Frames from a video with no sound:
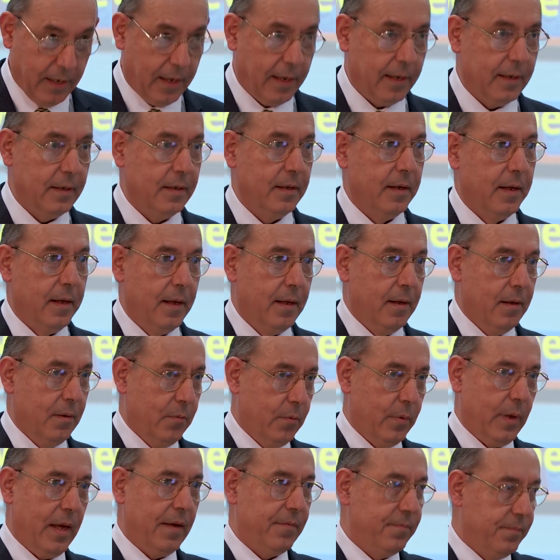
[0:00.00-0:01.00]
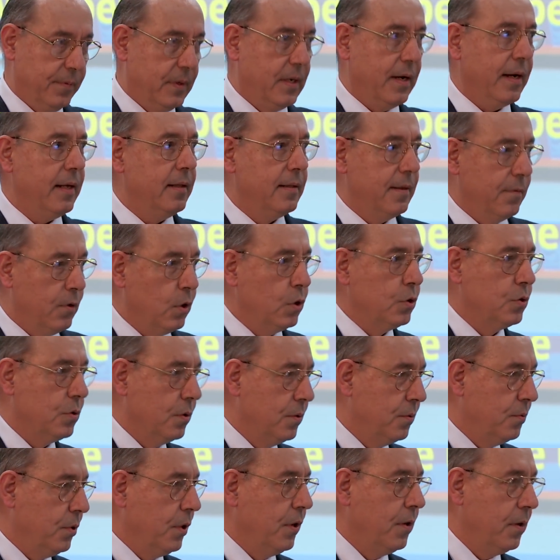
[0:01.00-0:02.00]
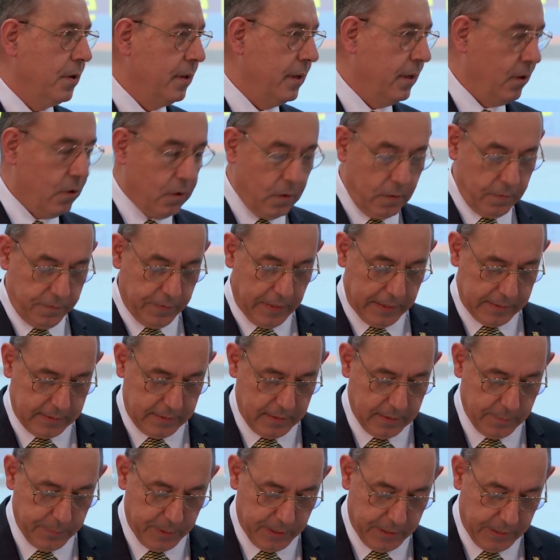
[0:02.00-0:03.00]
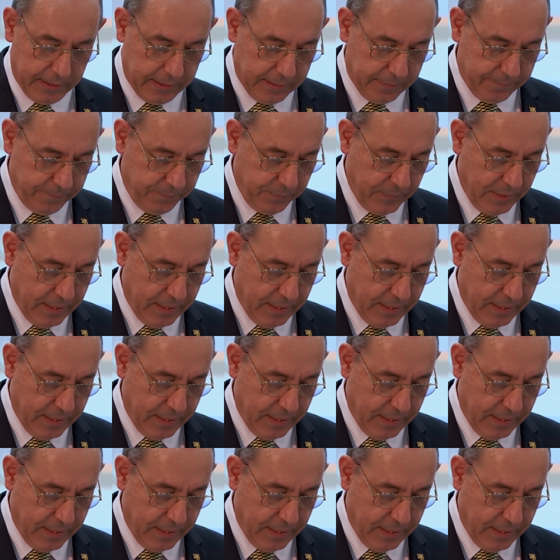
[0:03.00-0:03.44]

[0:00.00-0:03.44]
And we have great devotion to her in all of Latin America.